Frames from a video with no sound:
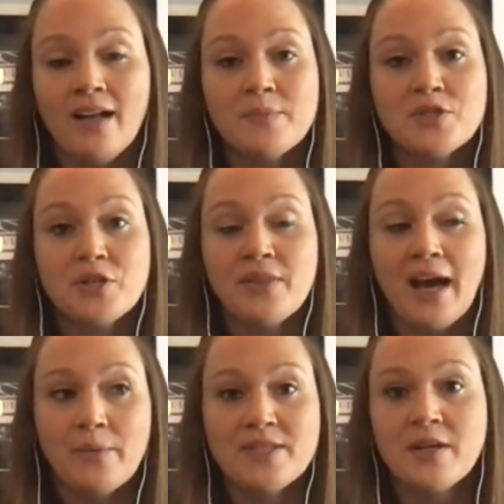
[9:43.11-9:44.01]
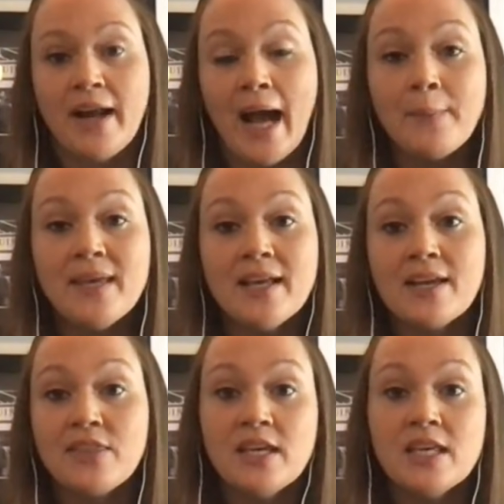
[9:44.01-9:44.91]
I'm sure that was not happy. And I
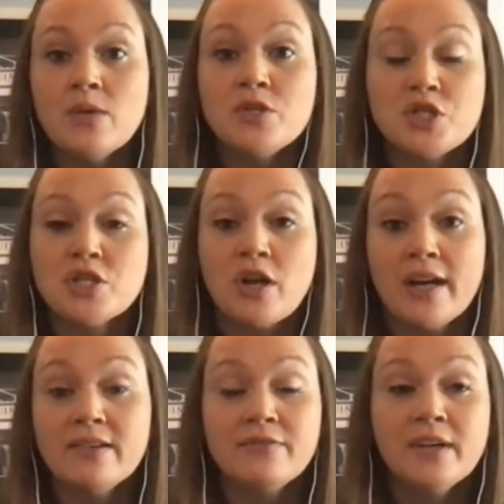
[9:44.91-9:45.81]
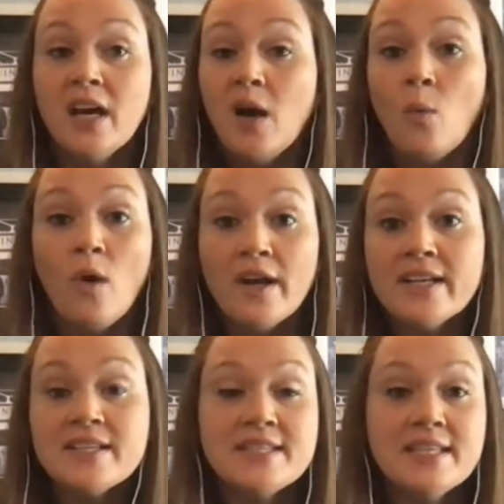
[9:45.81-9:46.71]
think he was just kind of
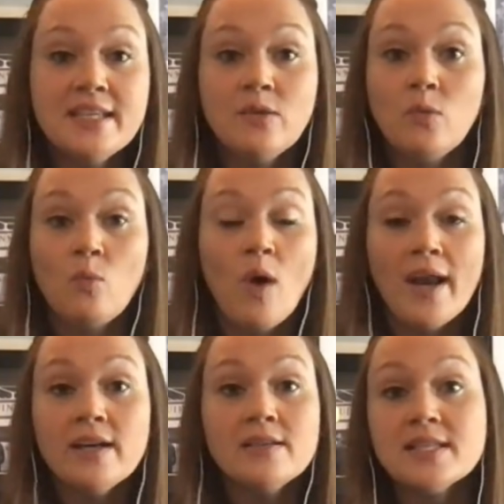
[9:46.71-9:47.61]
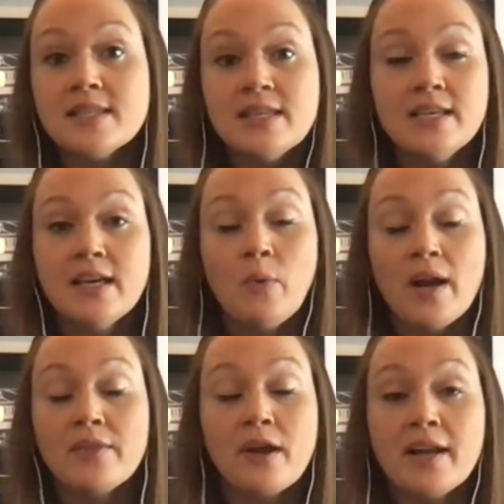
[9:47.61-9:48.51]
wanting to see what else what
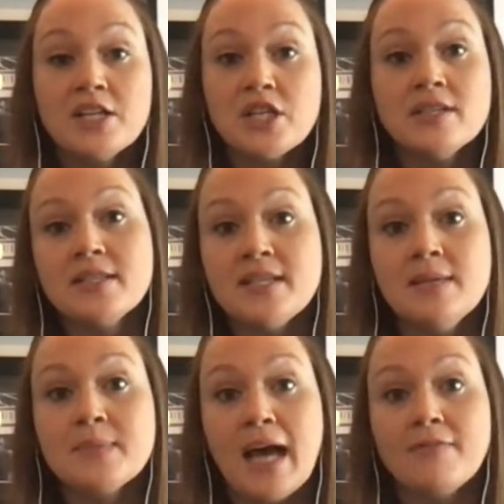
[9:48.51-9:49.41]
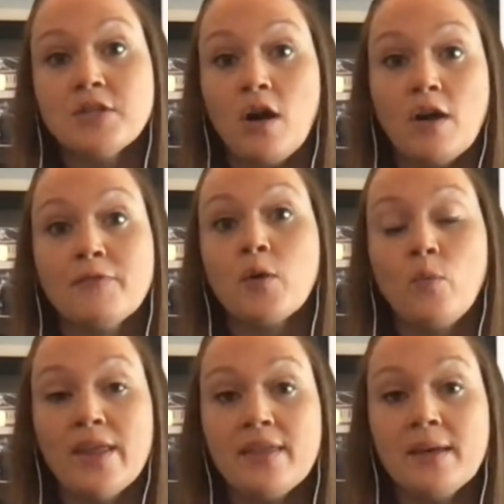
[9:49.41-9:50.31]
other NHL teams have to offer
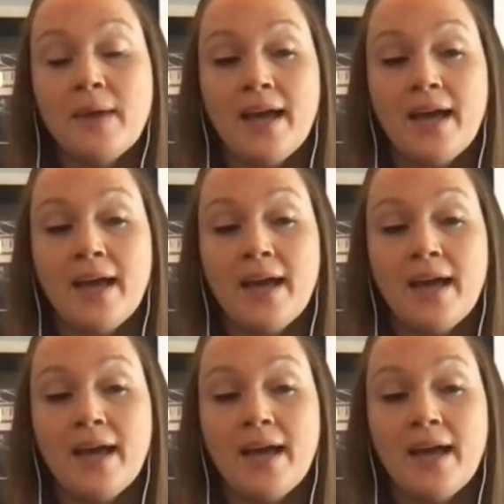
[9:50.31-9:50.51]
with him.